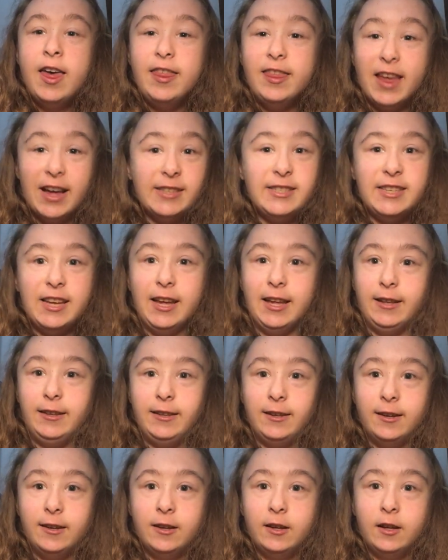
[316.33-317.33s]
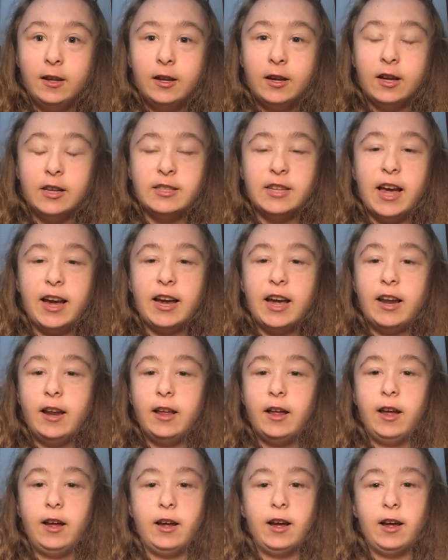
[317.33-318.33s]
That's it. Cause I got
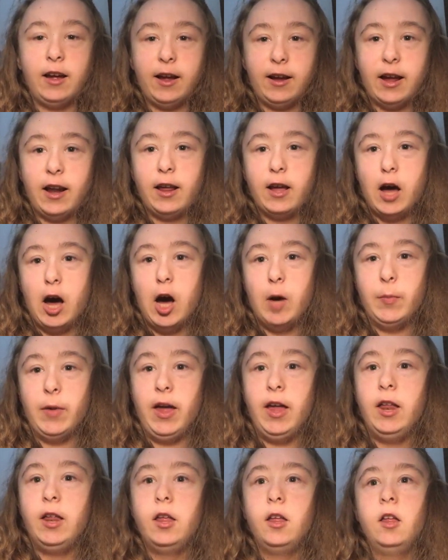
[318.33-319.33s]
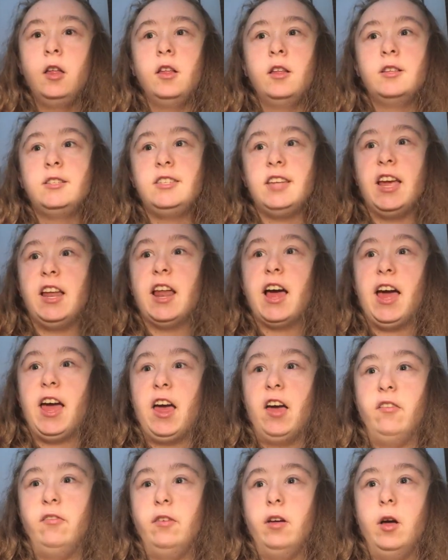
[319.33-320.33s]
a, I got, a comment saying I
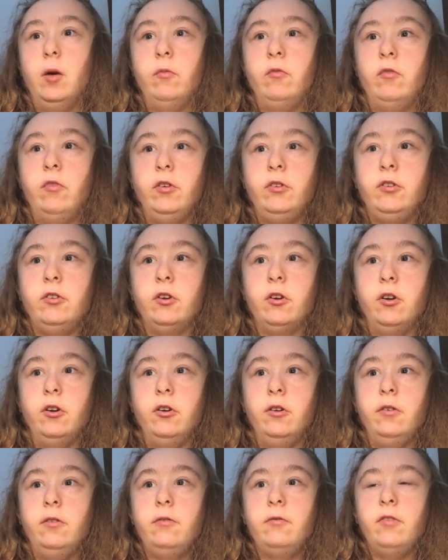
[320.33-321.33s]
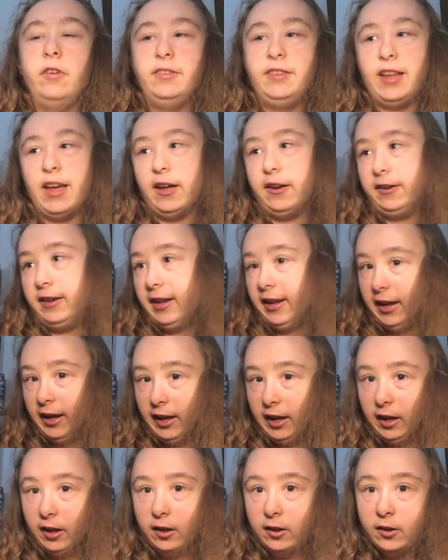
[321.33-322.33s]
have um,
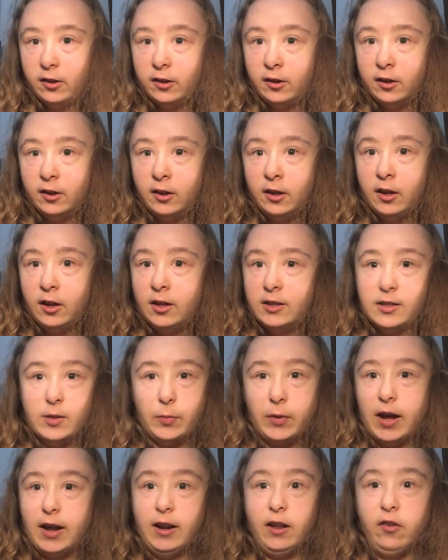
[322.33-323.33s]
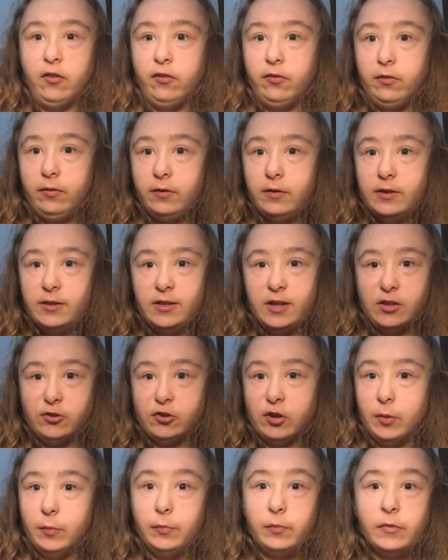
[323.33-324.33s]
fraternity, some kind of
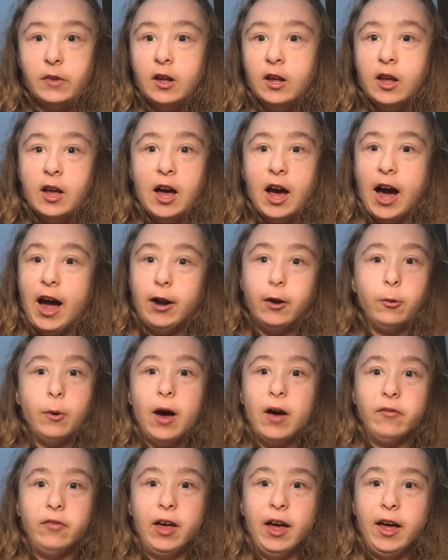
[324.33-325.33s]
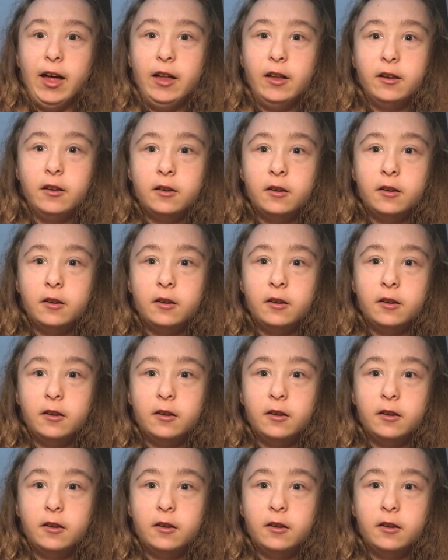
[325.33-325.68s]
syndrome. I don't have that.